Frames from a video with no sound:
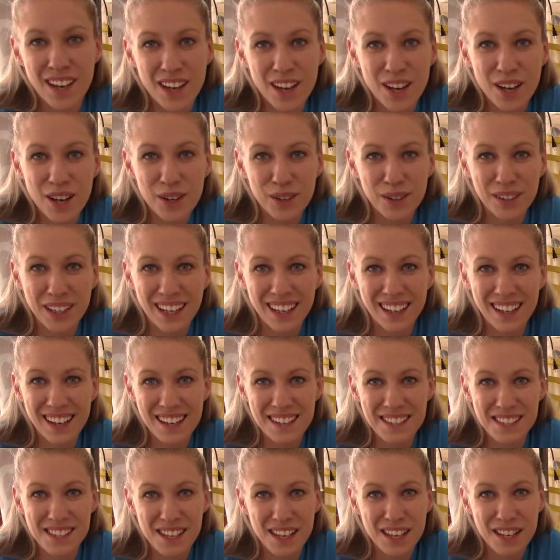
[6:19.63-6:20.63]
Okay
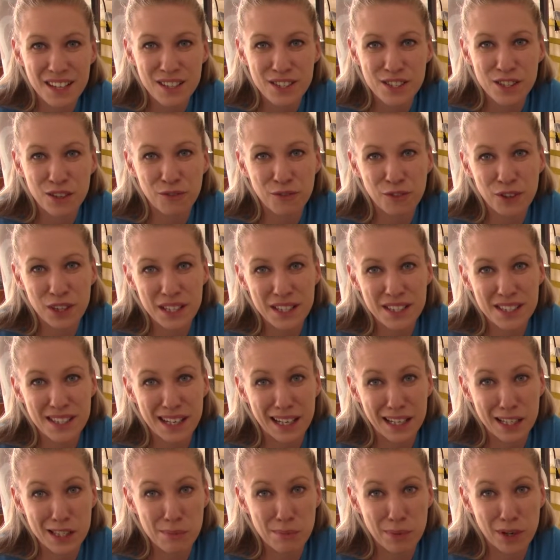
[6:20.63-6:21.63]
guys, so for this
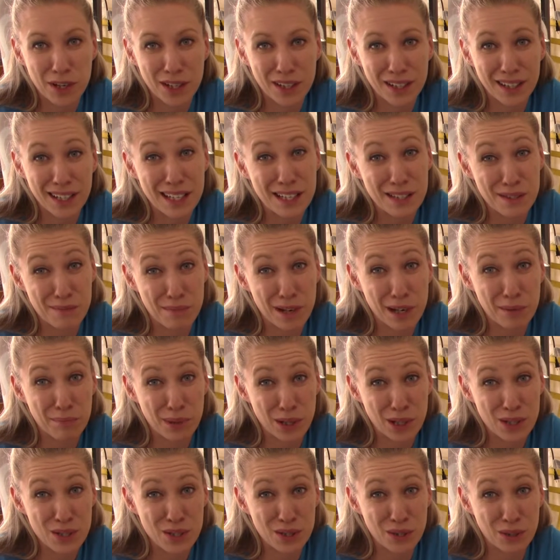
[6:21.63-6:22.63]
next part, it's my
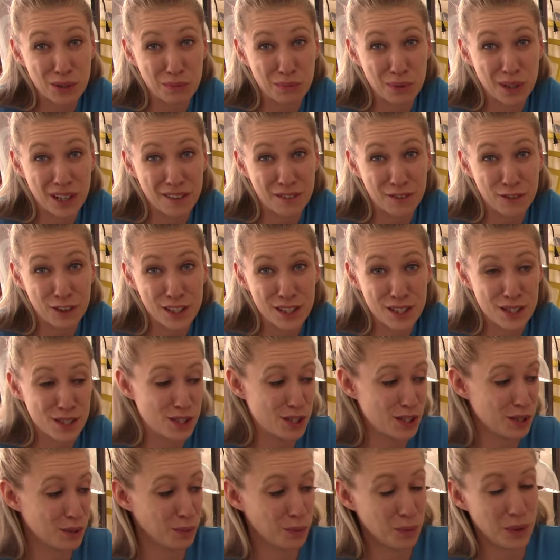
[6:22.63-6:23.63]
personal preference
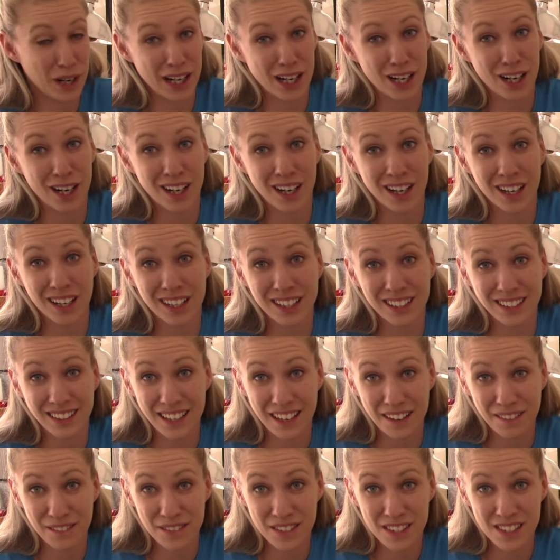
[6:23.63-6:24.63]
to wear
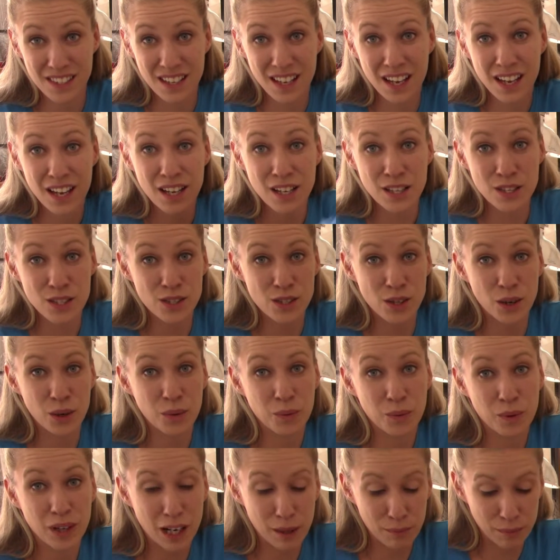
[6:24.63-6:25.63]
gloves.
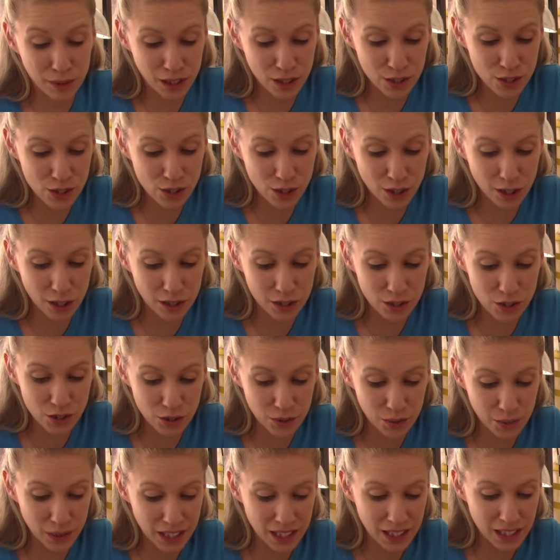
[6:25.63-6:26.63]
So what I'm going to start
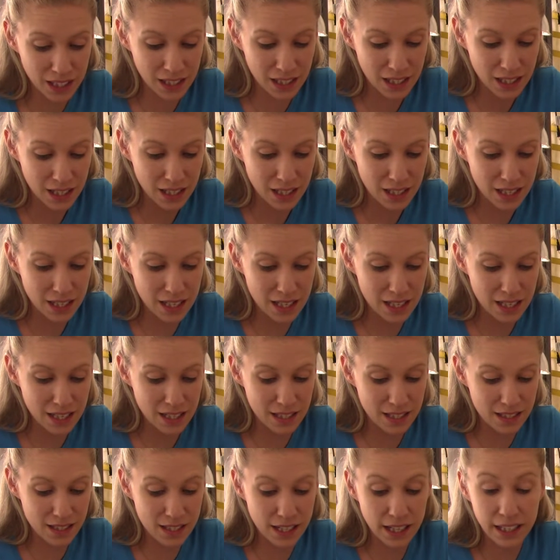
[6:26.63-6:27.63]
doing
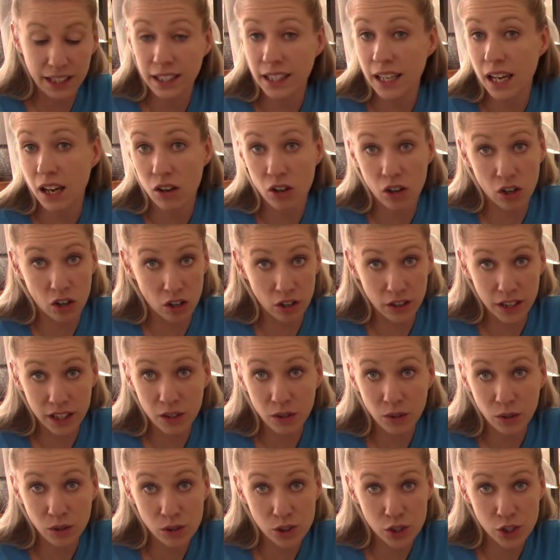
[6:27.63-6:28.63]
is taking out all the
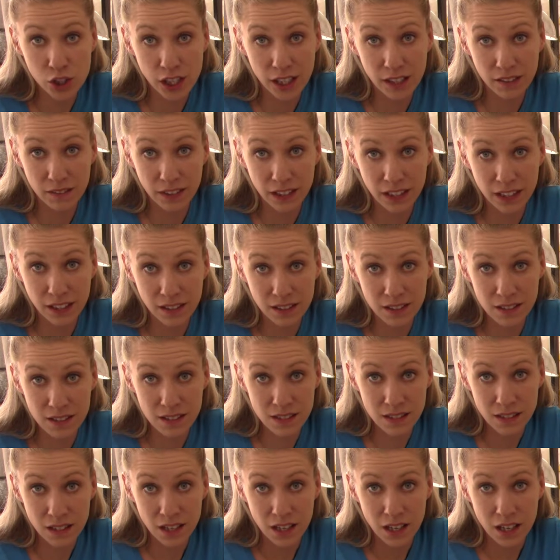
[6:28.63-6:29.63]
old
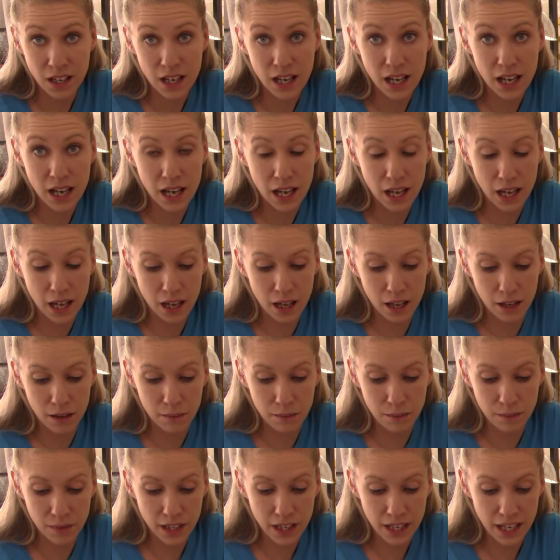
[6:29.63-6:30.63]
shavings,
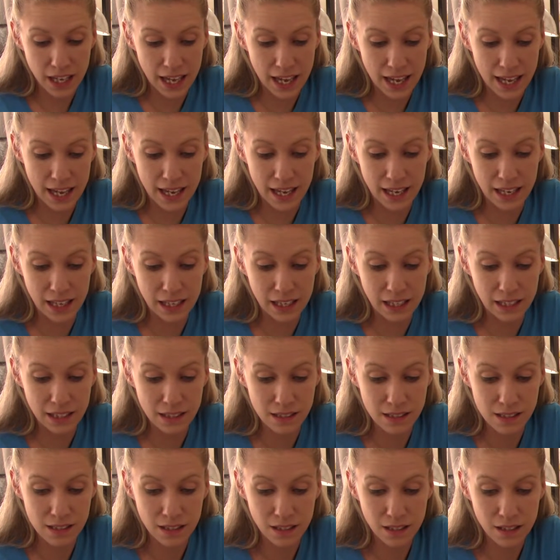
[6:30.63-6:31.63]

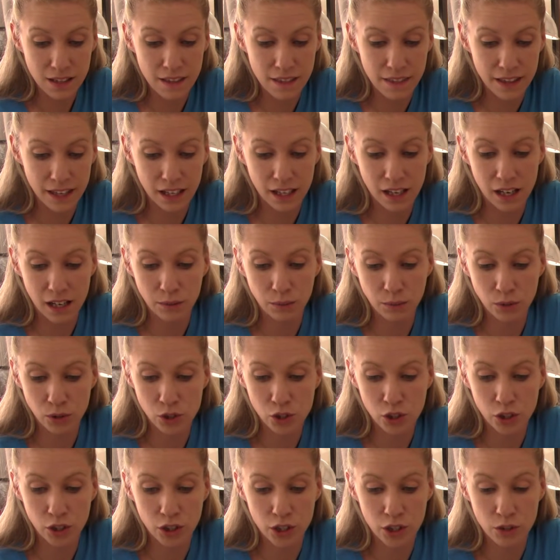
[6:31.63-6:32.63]
and then I will
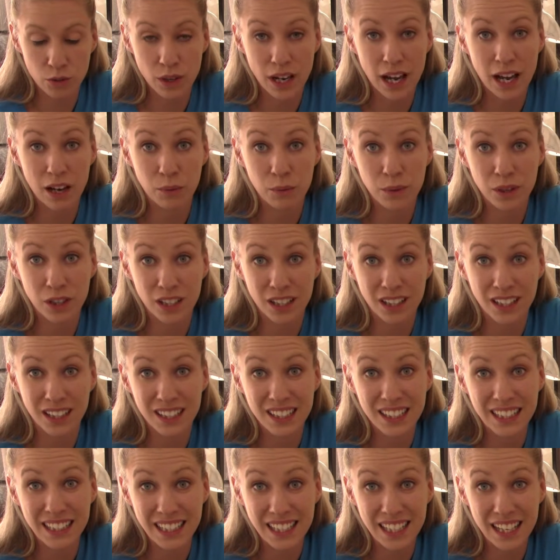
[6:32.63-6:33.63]
show you how we're going to
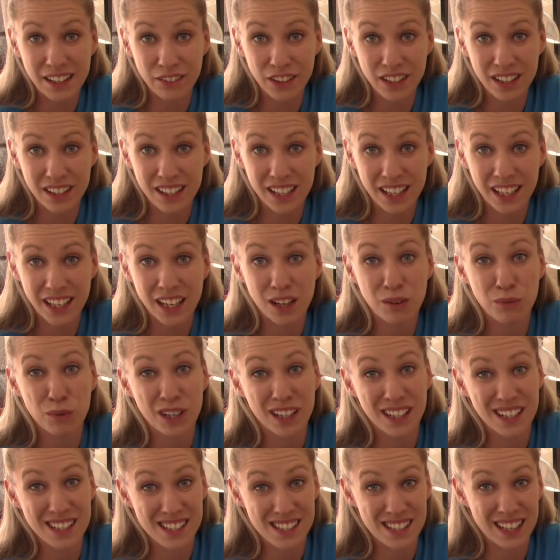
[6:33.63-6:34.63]
clean everything, and we're
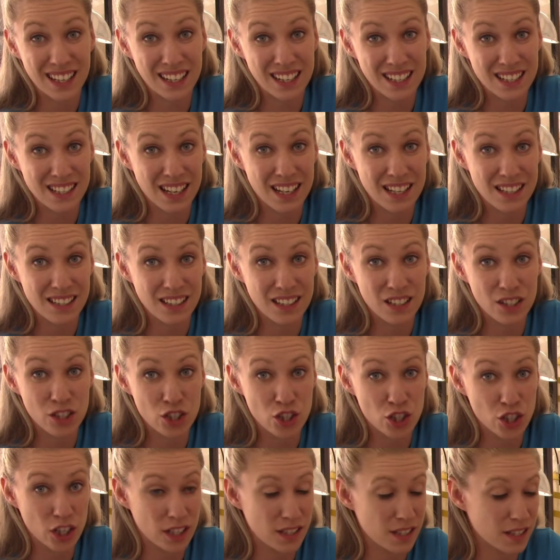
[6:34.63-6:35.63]
going to sanitize it
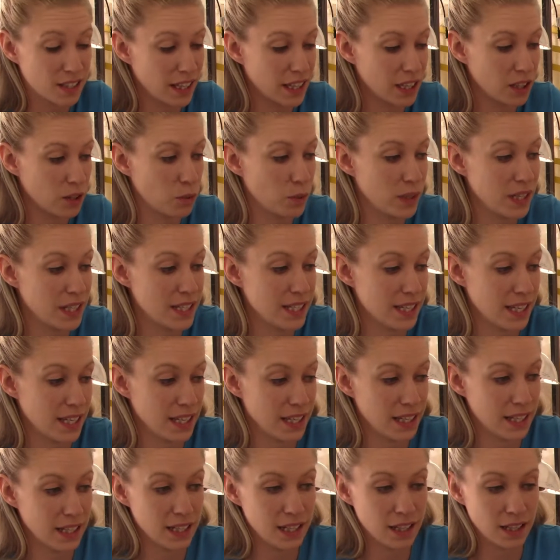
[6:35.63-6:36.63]
just like we
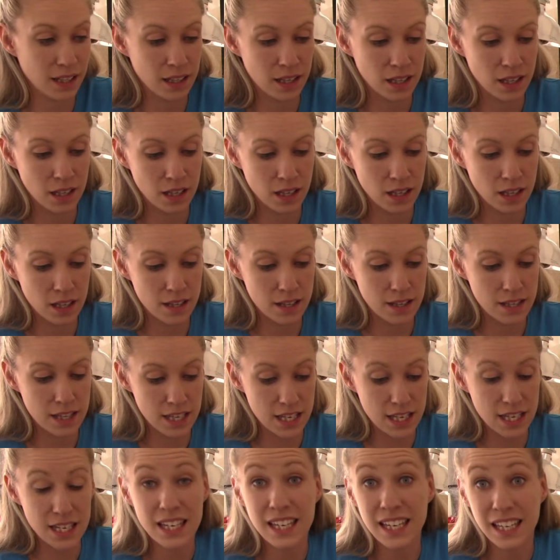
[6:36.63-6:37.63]
did
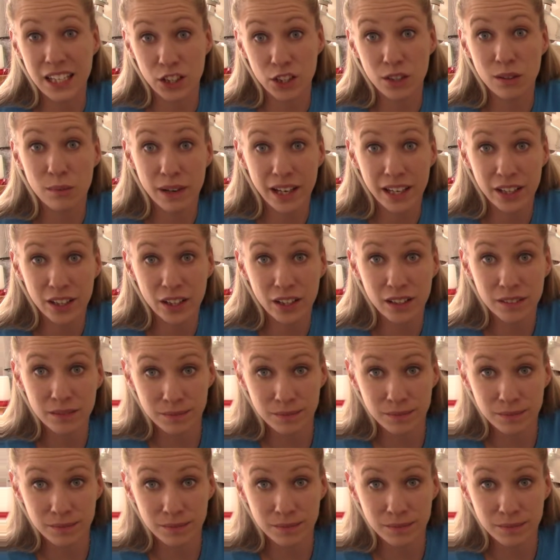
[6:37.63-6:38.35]
the incubator.